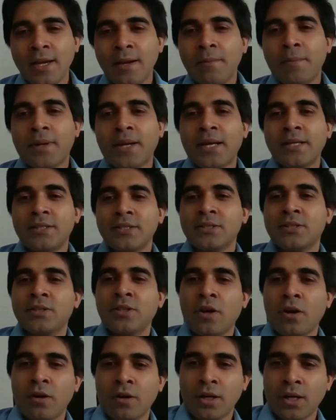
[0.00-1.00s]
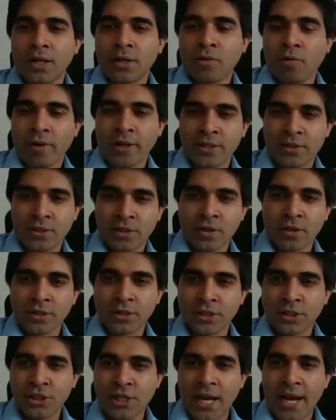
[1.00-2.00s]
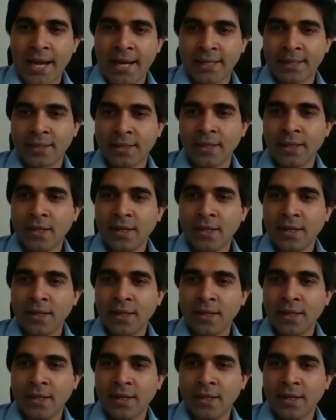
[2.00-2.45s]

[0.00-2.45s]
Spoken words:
But I just saw a question on the chat.